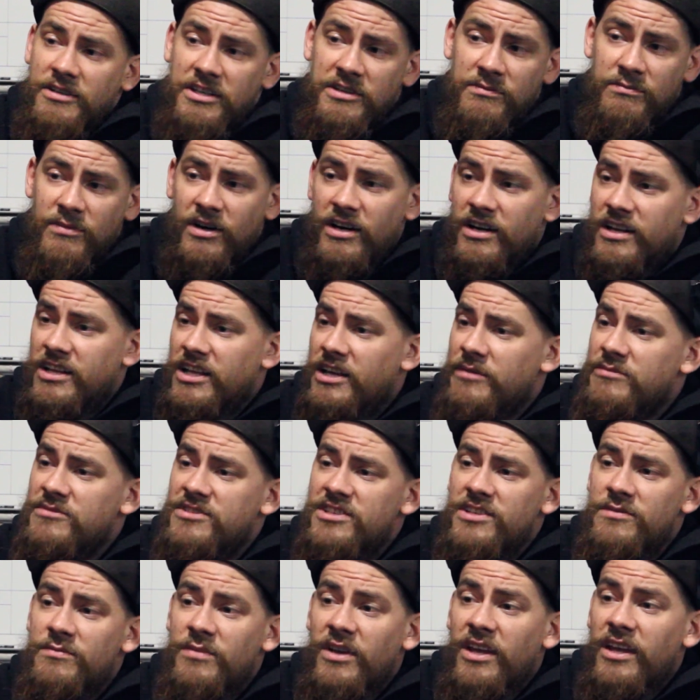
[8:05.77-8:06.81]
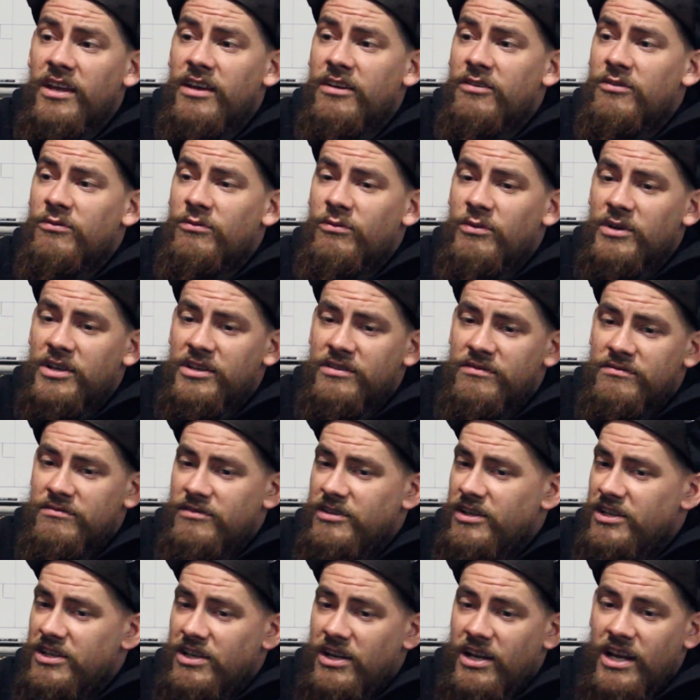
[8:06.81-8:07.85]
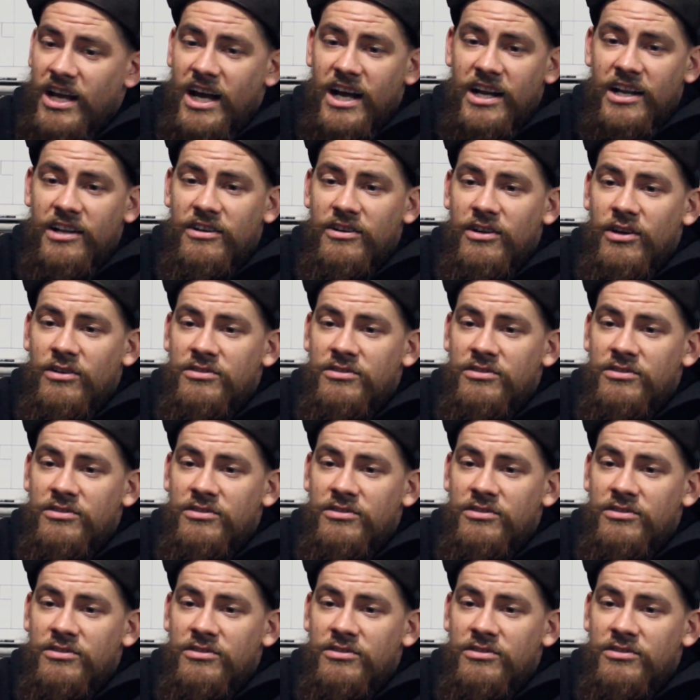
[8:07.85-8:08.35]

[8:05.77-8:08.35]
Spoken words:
He bought an MGB, and we got it.